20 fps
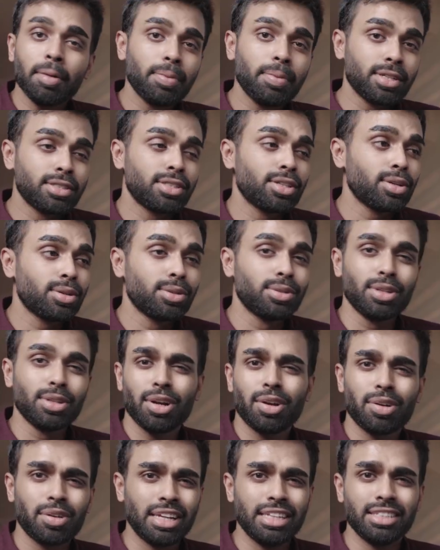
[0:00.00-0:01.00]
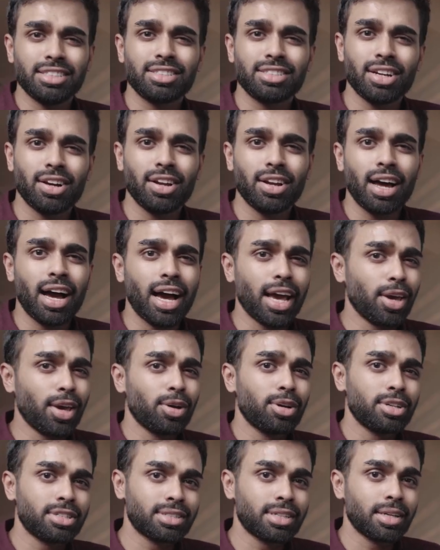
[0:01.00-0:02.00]
a person who do not install
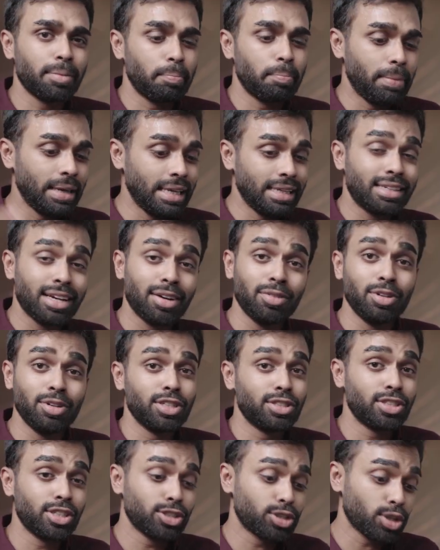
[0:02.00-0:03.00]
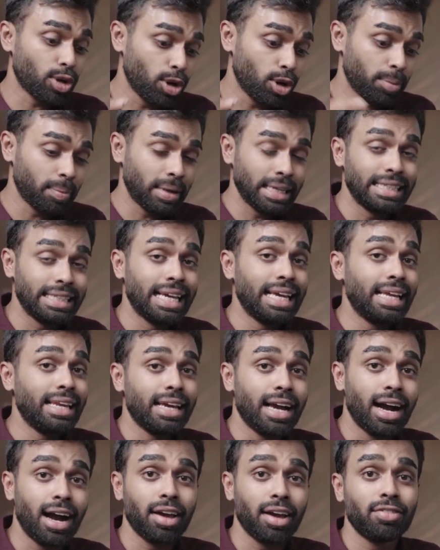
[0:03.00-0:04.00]
iOS beta versions on my daily
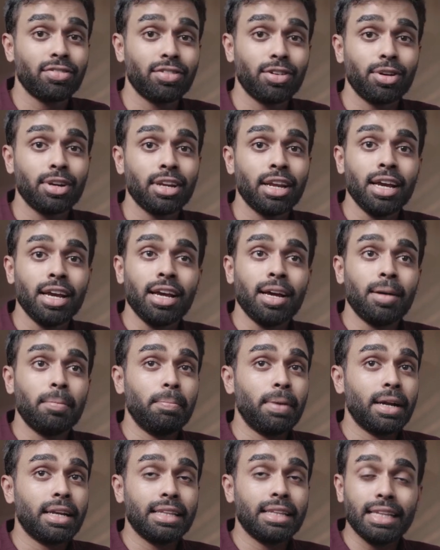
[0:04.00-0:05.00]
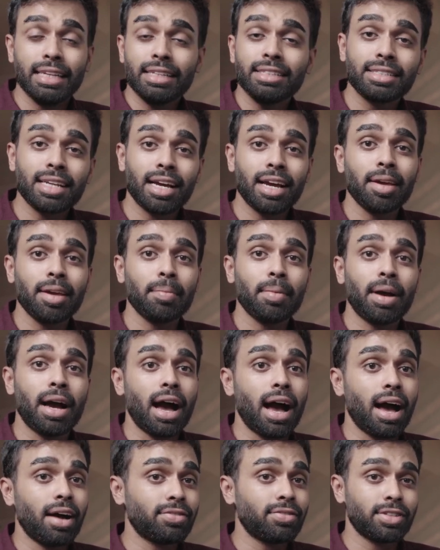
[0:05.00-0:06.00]
iPhone, but this time
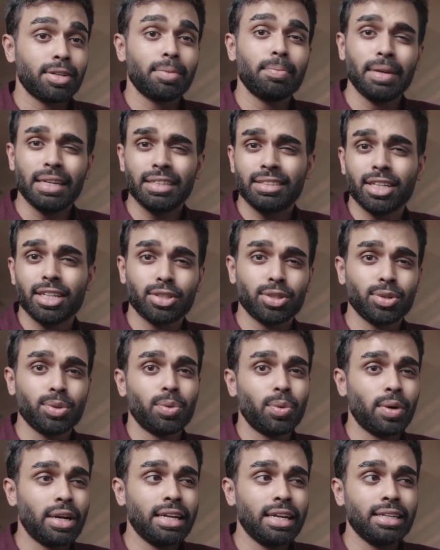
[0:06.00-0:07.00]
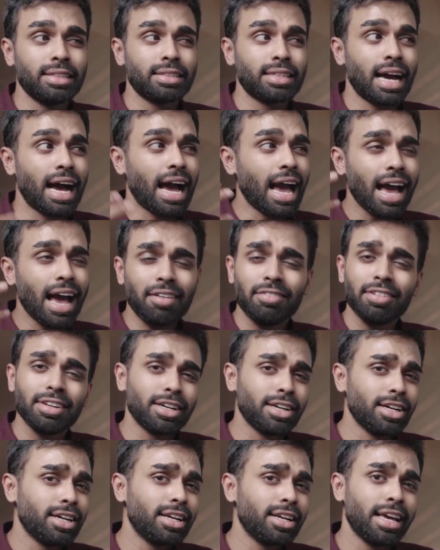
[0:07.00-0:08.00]
after beta 2 release, I haven't
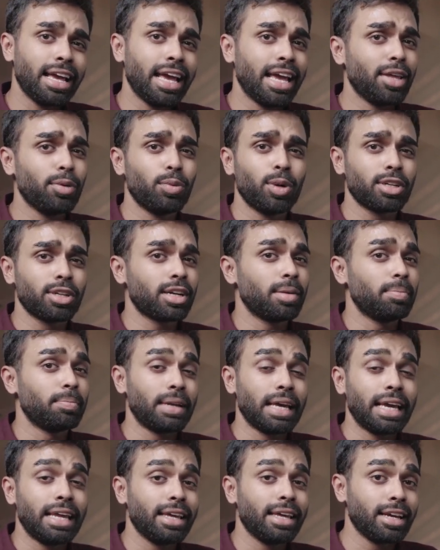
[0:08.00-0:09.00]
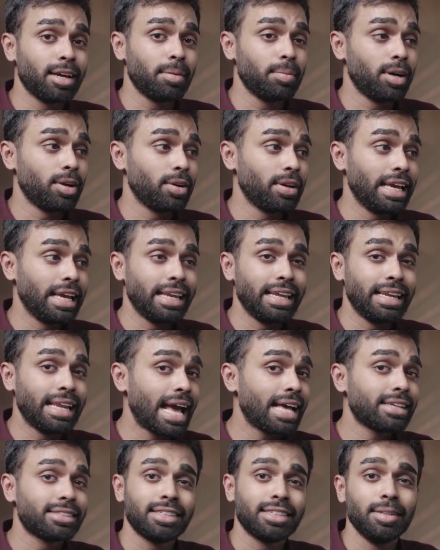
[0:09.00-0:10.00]
heard anyone complaining about any
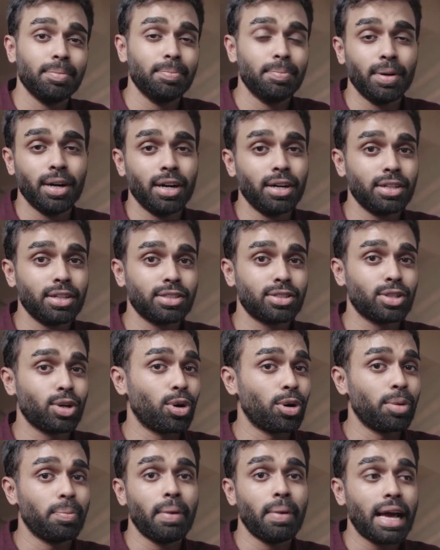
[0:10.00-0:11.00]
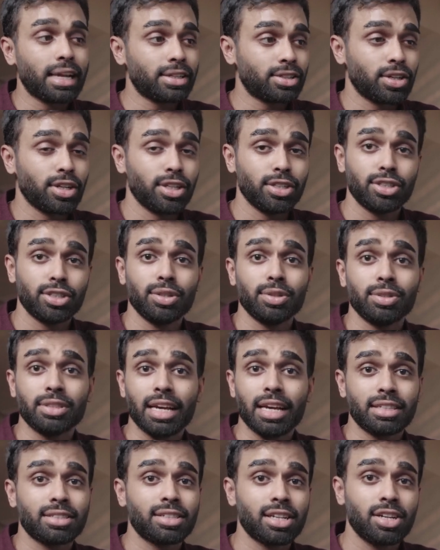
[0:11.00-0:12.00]
nasty bugs or battery issues
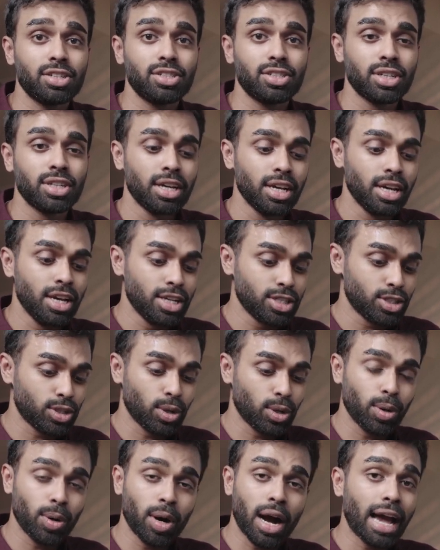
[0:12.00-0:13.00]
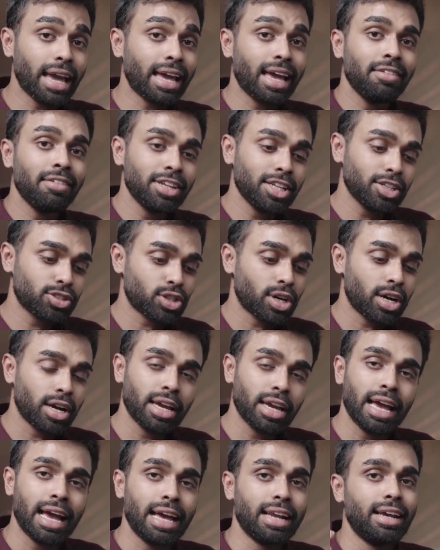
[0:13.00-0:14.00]
as such. So I gave it a
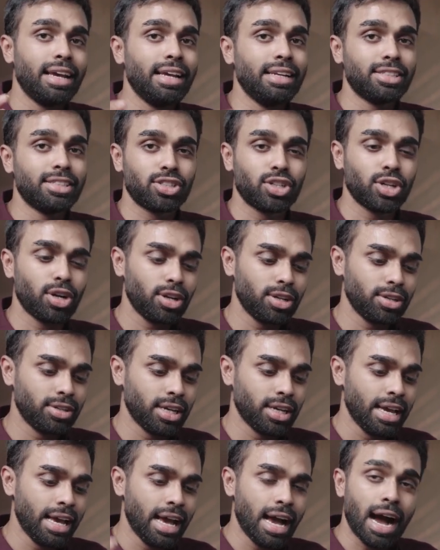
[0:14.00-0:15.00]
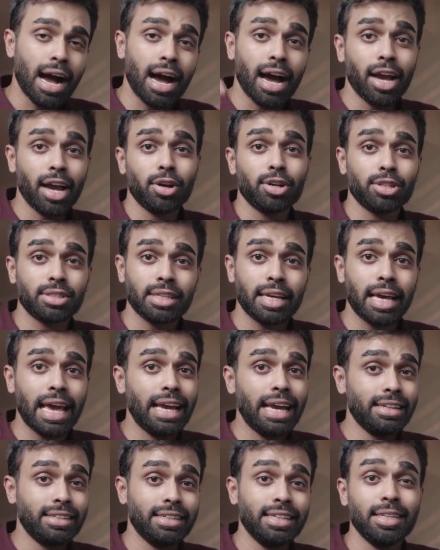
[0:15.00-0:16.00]
try and installed iOS
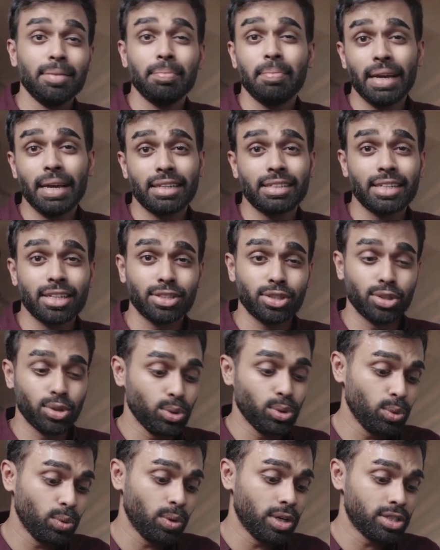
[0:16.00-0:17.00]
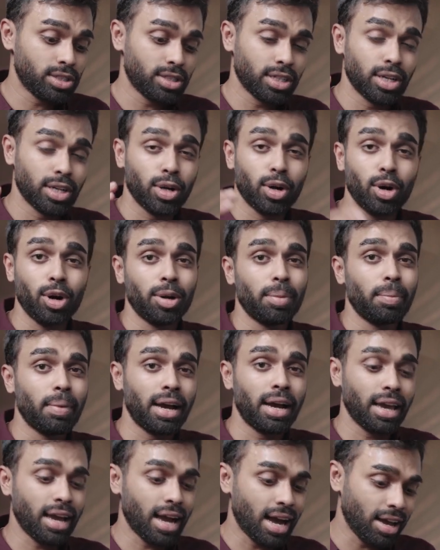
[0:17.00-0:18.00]
18 beta 2 version on
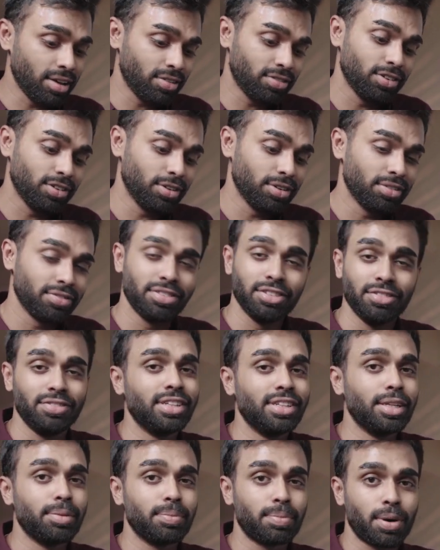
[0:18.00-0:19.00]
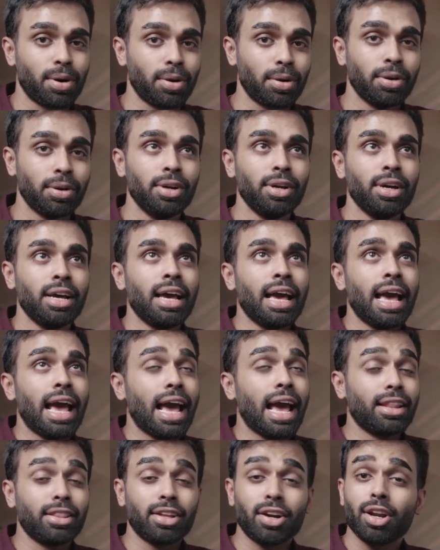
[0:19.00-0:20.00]
my iPhone 15 Pro.
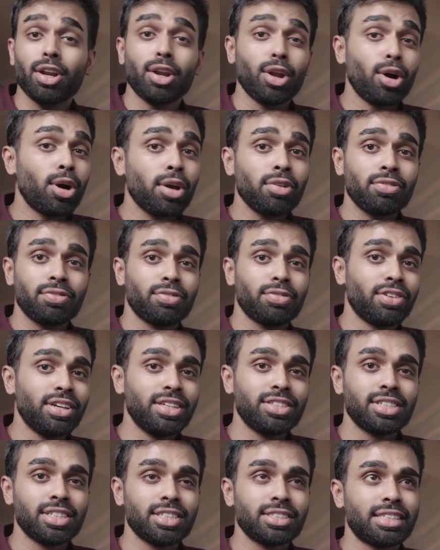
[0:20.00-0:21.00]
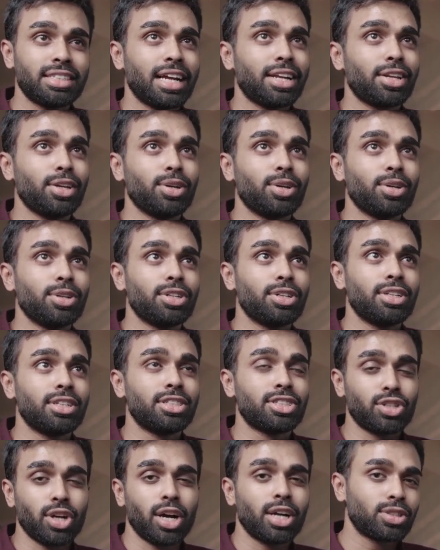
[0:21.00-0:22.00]
And there are a lot of features that you could
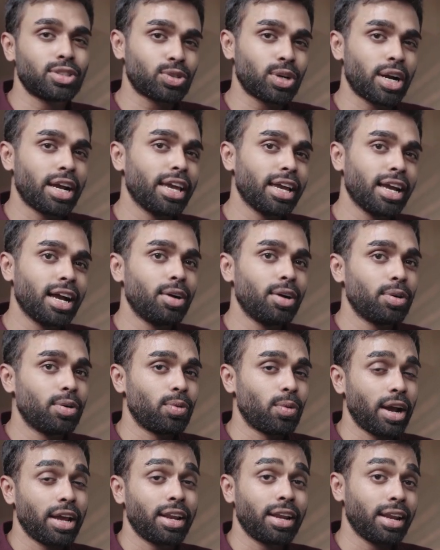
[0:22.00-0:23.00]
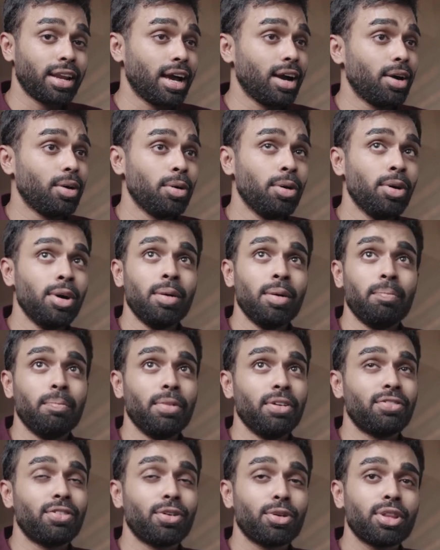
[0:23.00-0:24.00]
start trying out right now
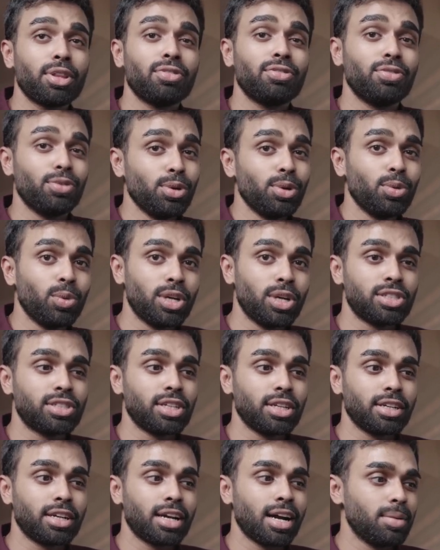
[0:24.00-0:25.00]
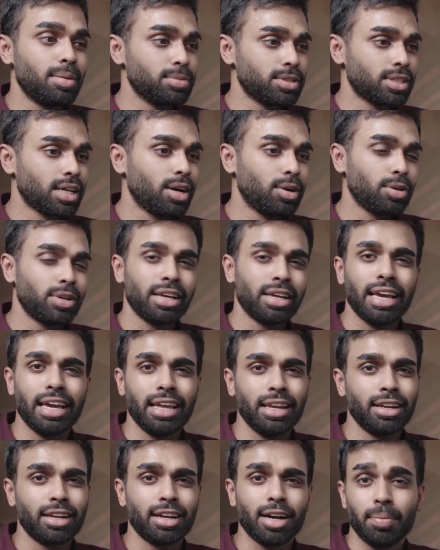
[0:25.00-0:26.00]
before the full version comes out
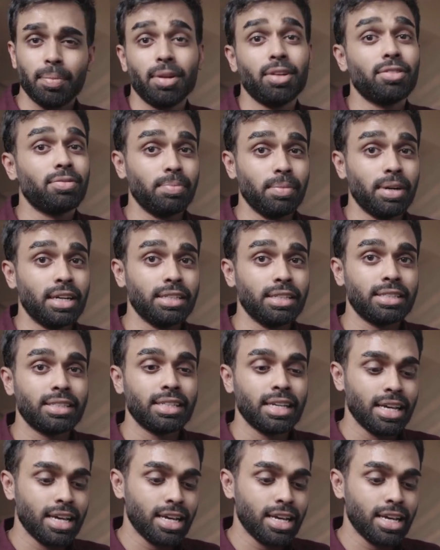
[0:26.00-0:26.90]
in a couple of months.